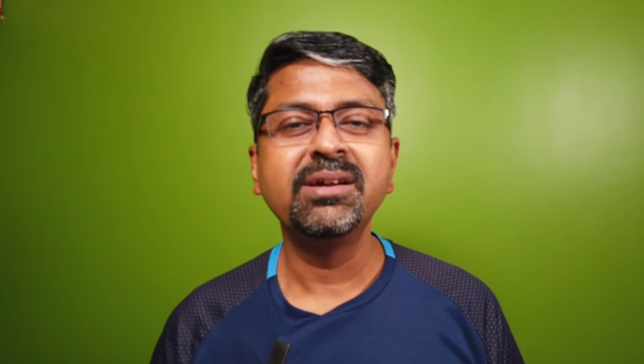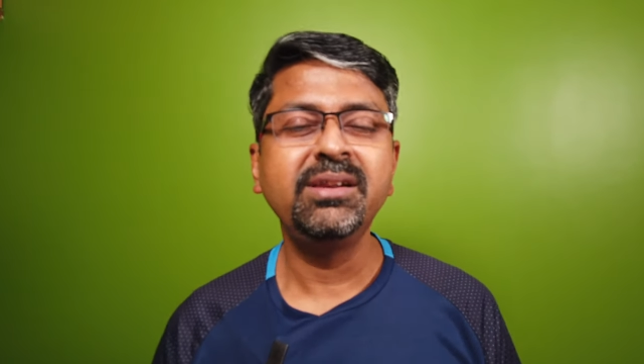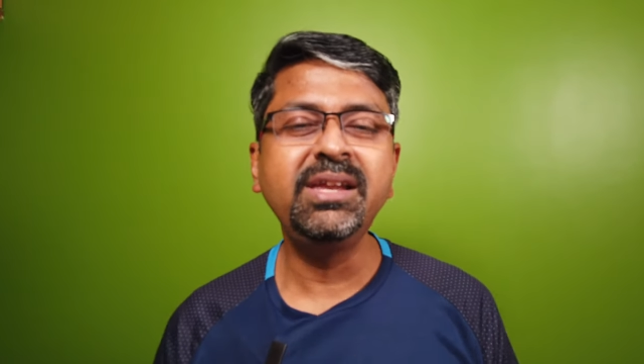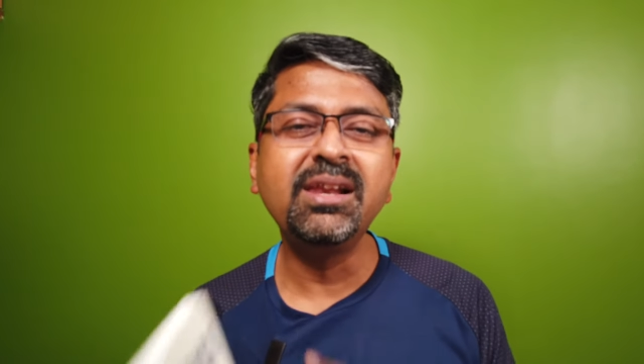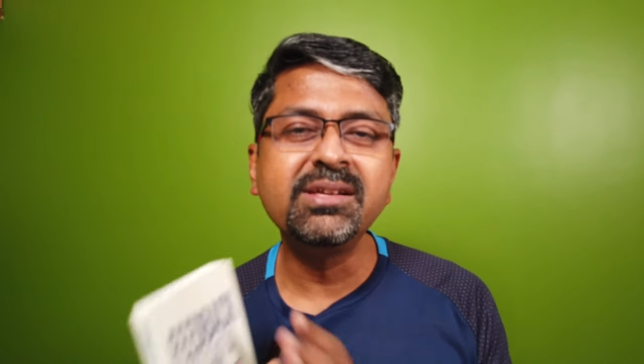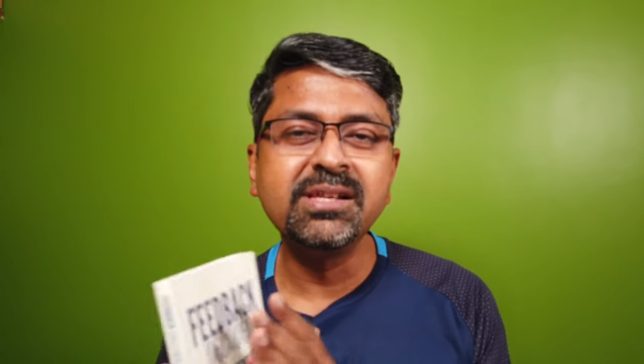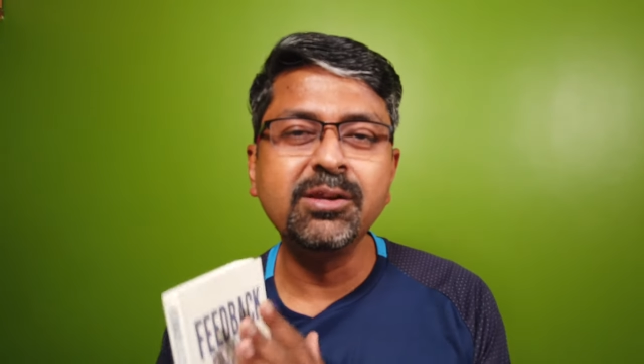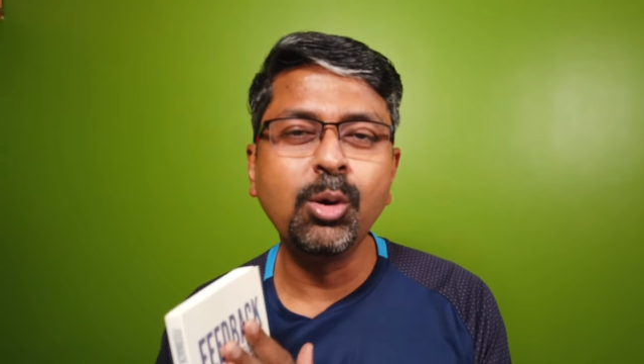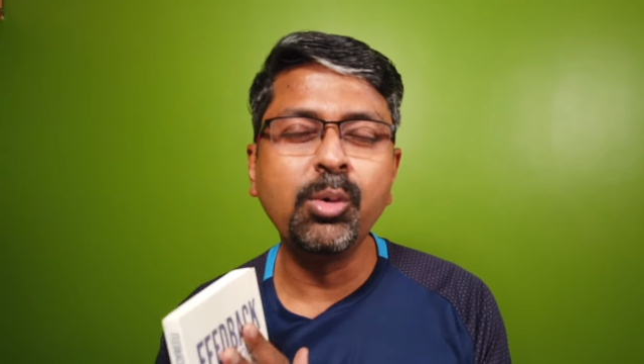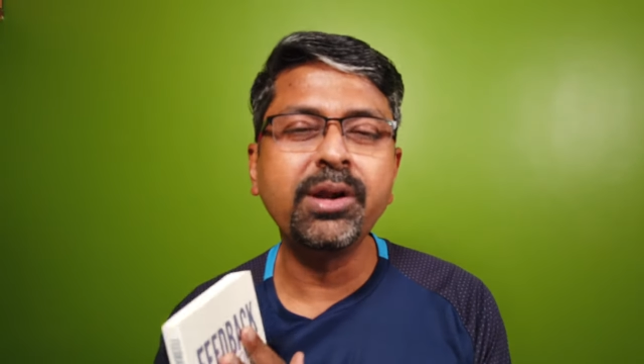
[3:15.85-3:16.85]
Neel has
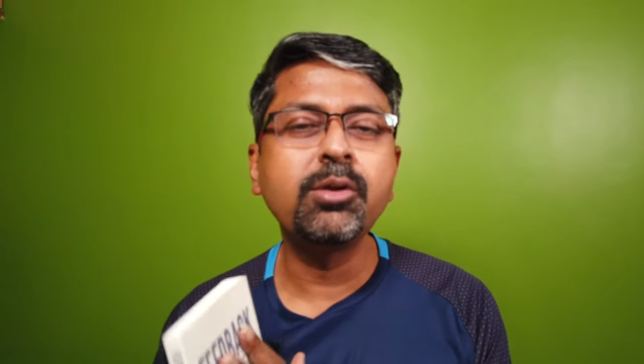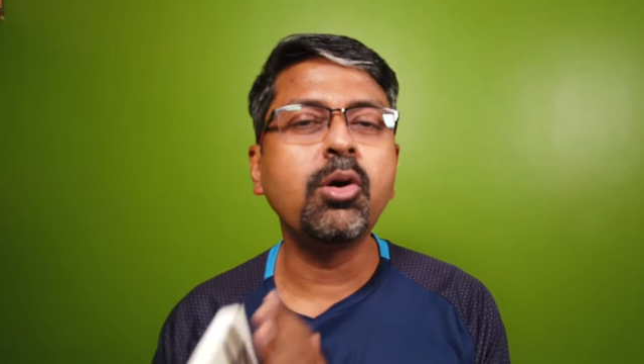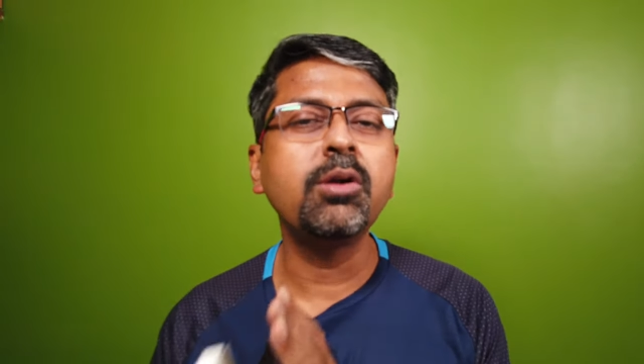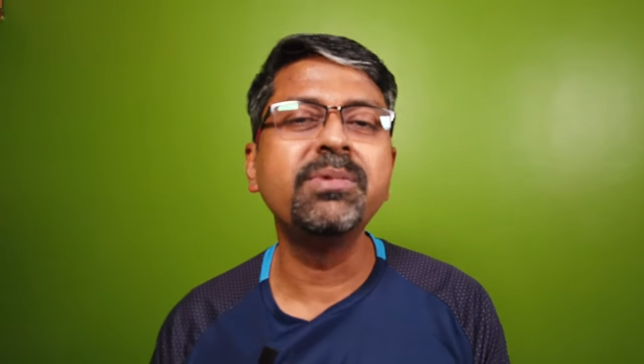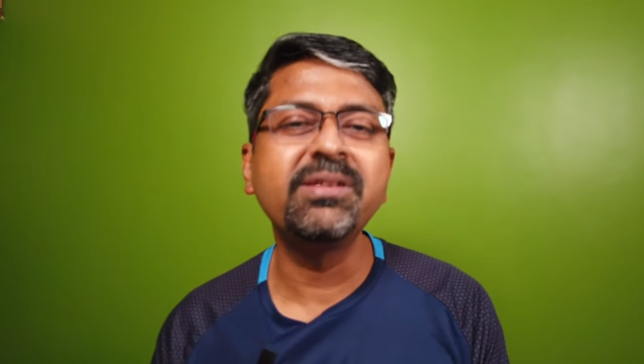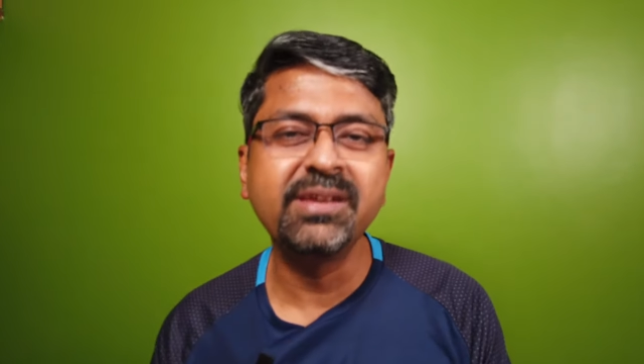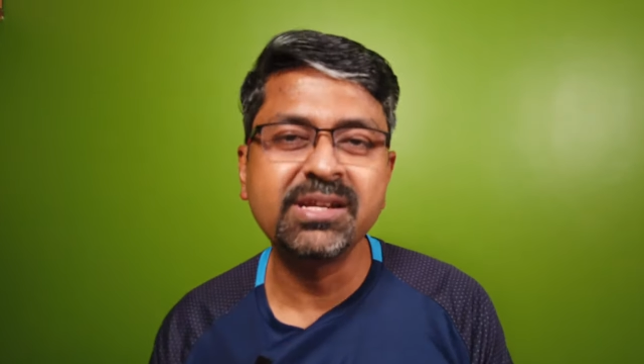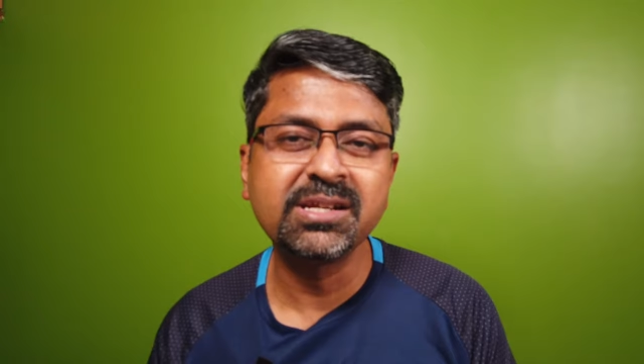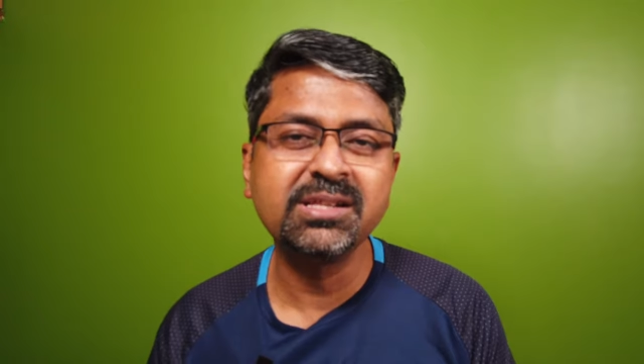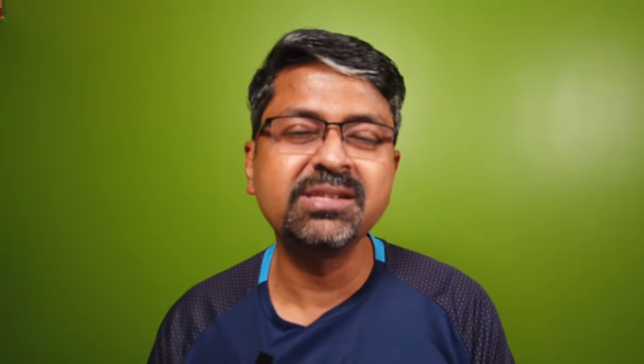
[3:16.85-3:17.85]
included
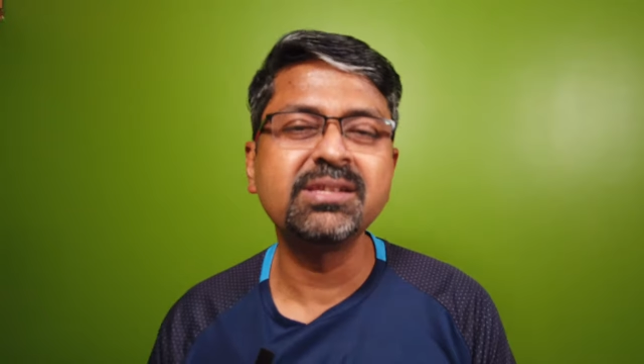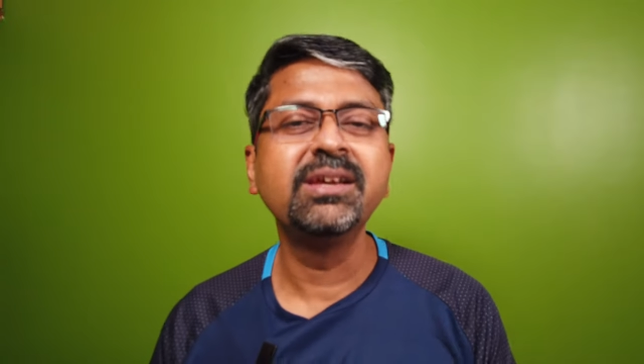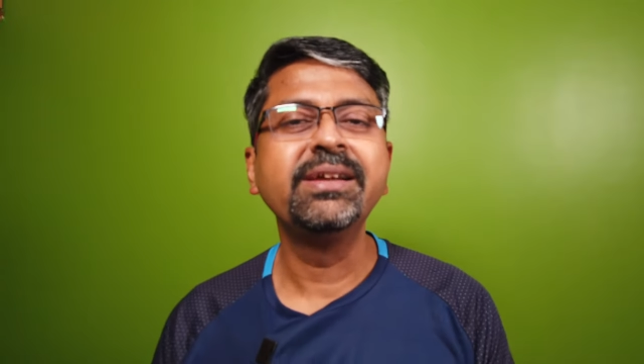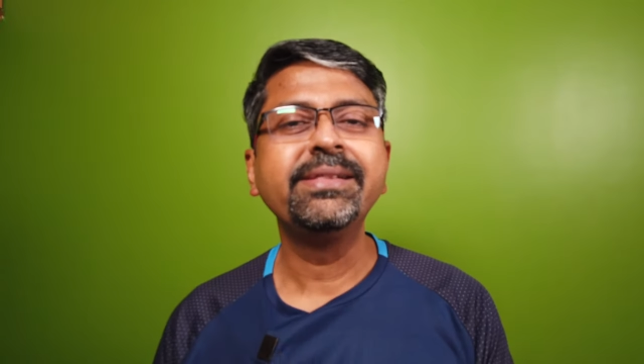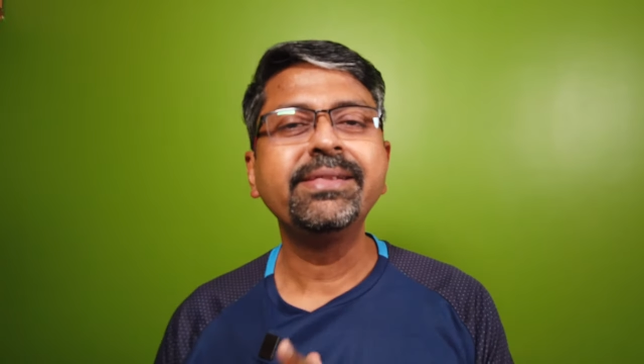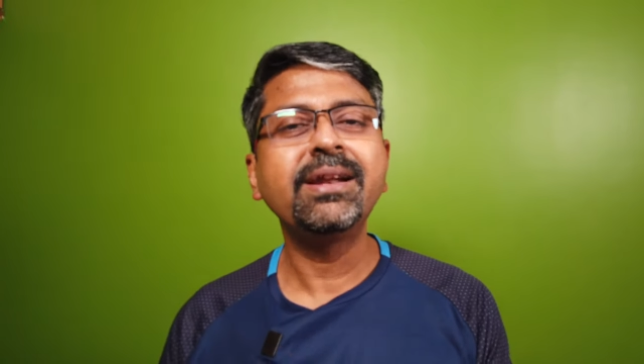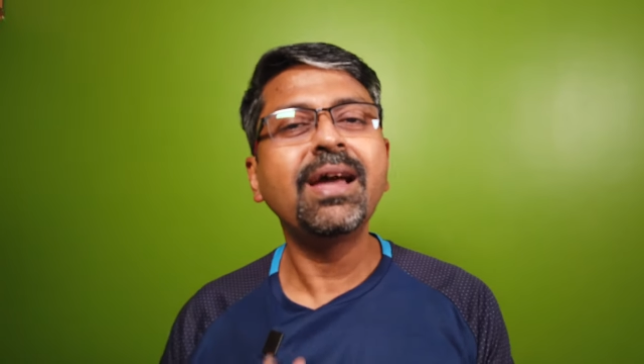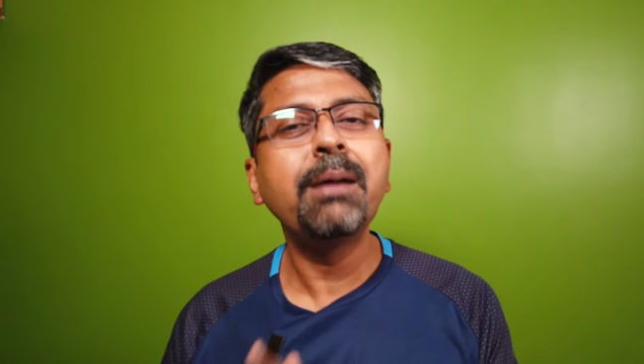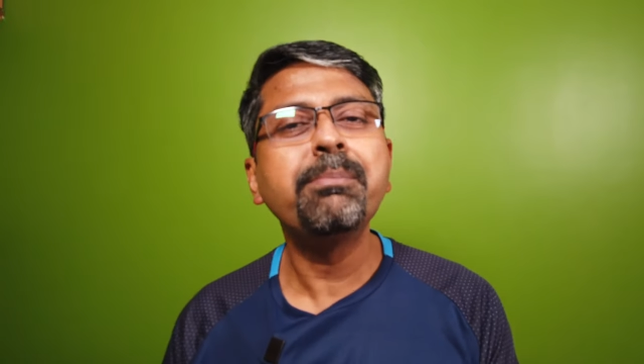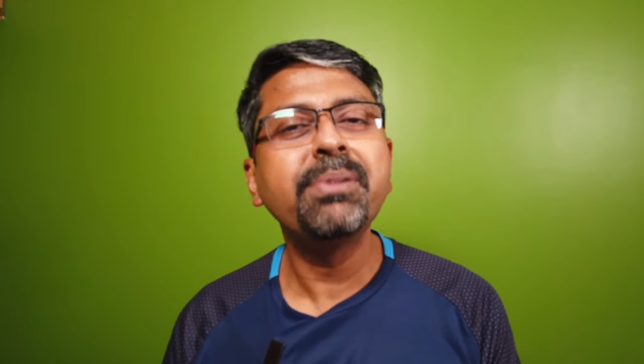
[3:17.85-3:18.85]
conversations that
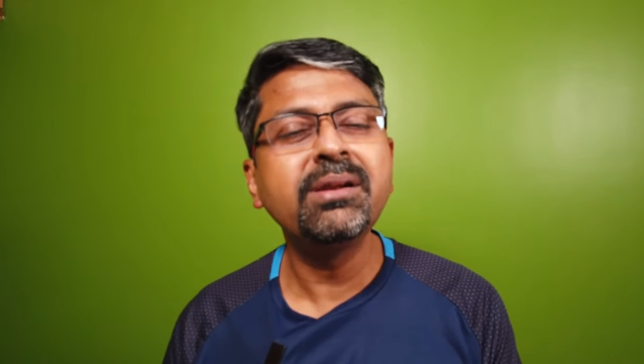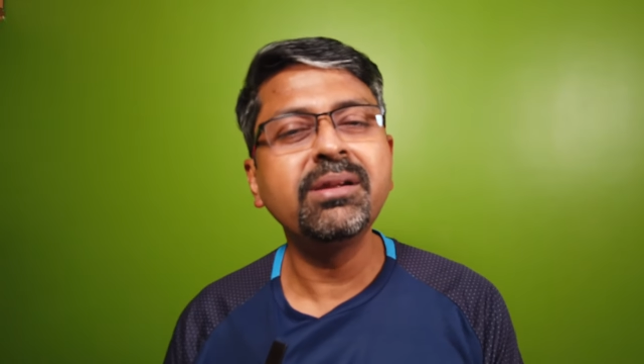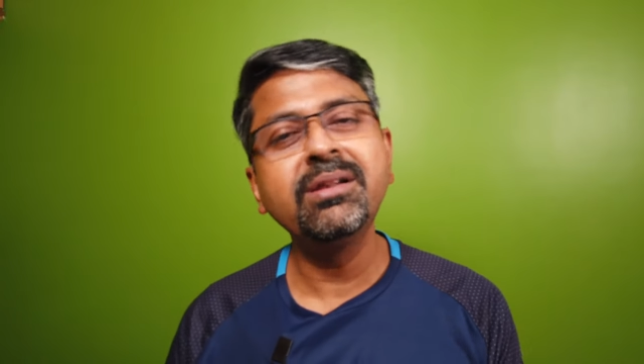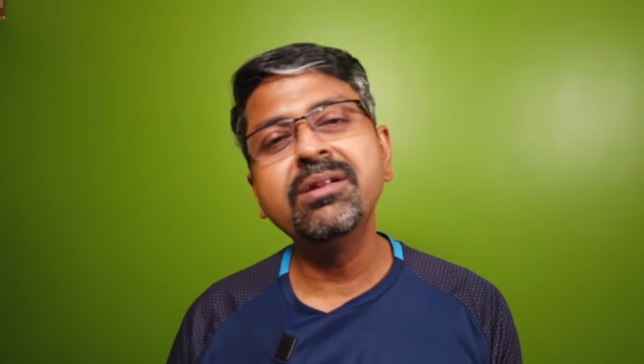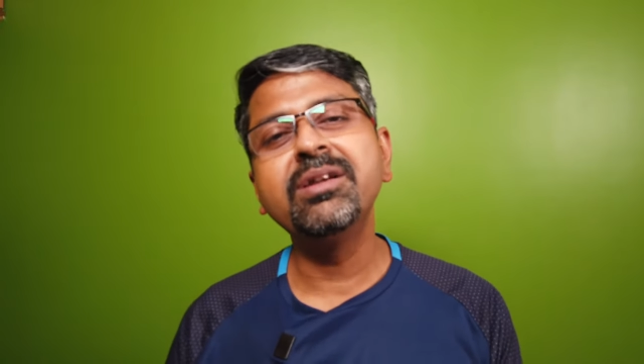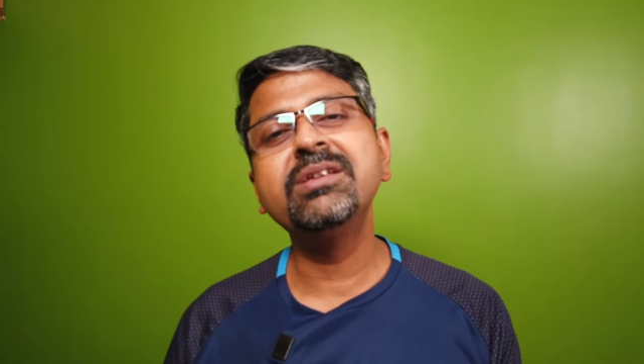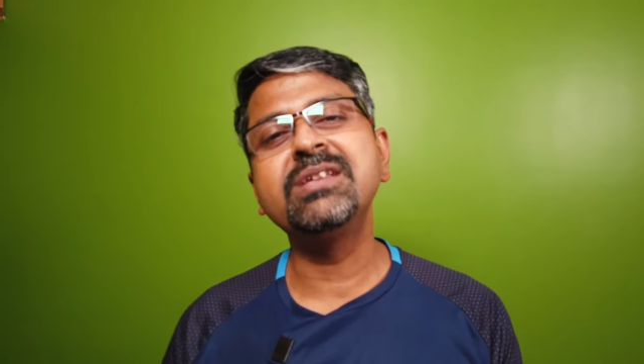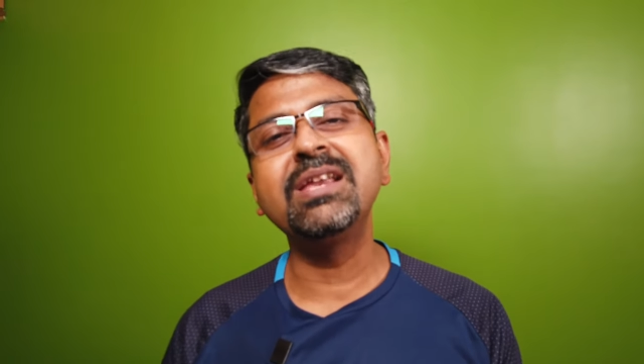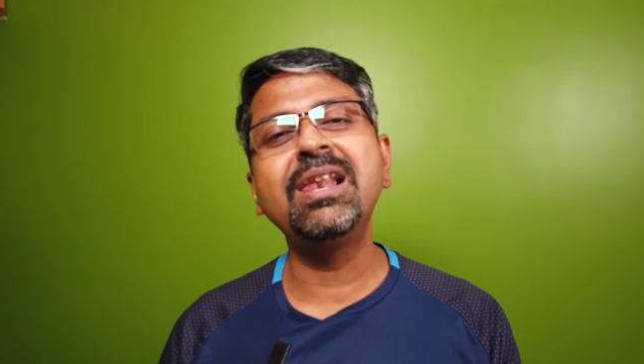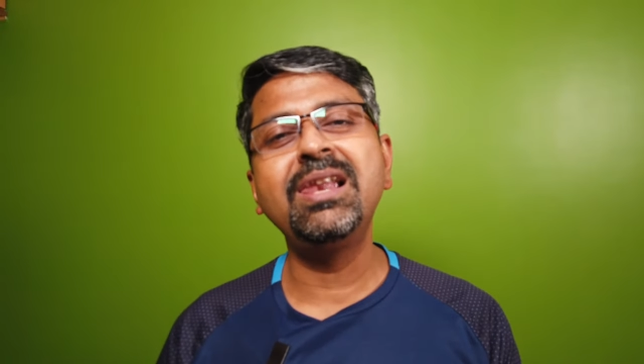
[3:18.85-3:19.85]
happened in his
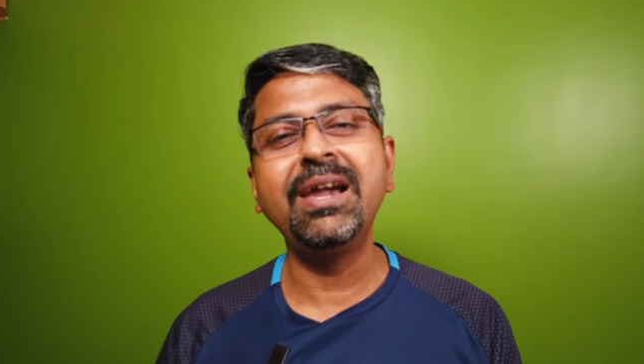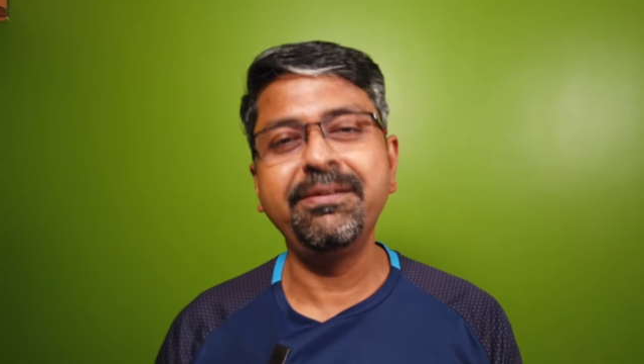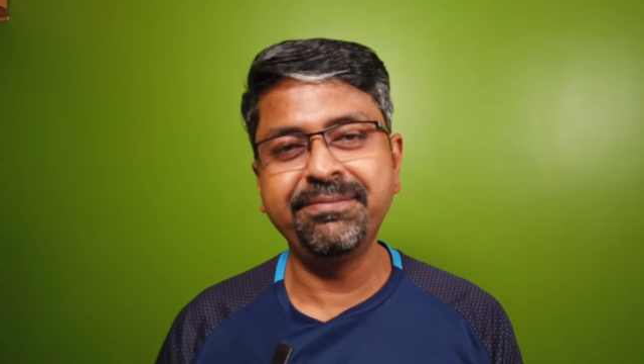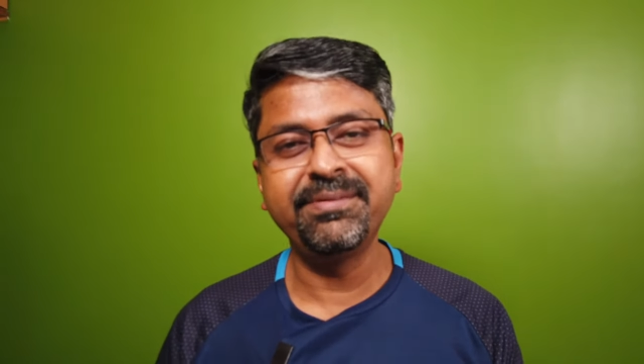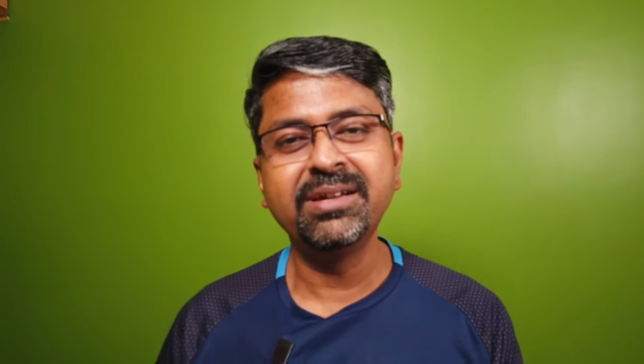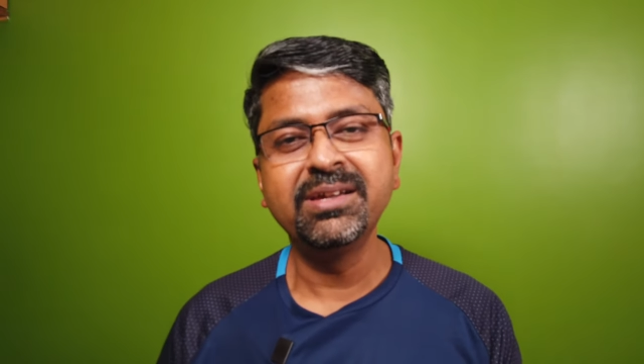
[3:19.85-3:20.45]
real life.